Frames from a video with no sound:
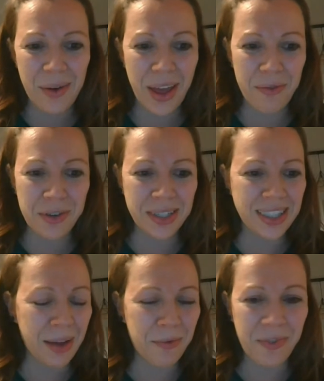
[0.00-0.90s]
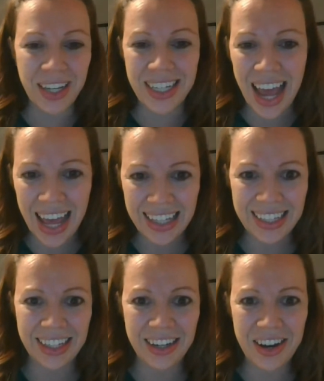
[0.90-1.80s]
We have some
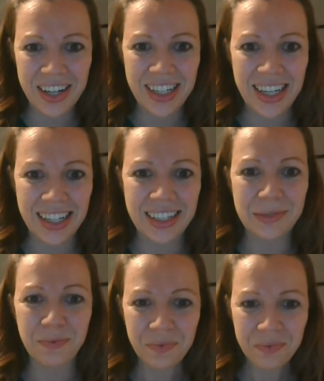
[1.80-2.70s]
fantastic content